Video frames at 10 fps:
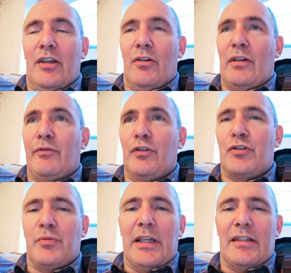you know I'll
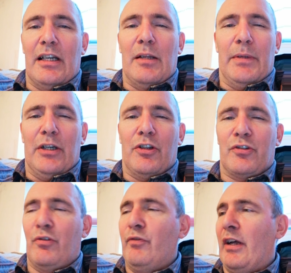fluctuate a little bit, not
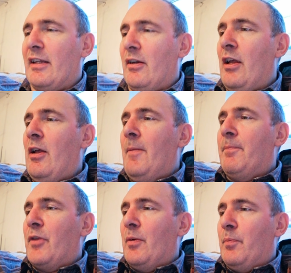too fat.
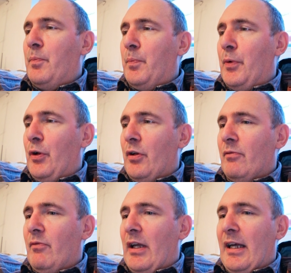But
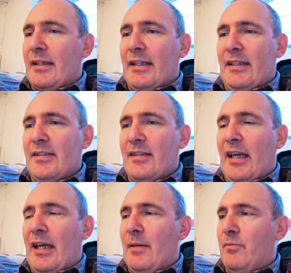at this
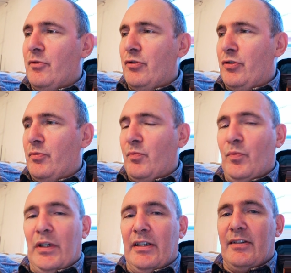time, just
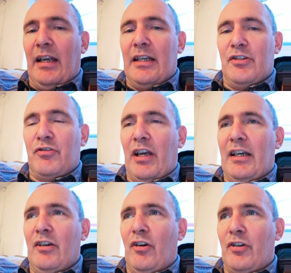with the day's
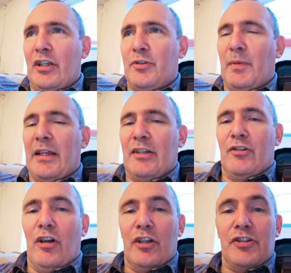training on this
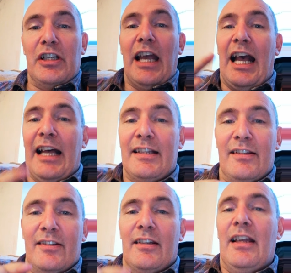methodology
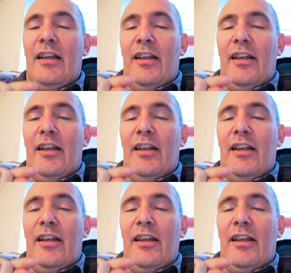and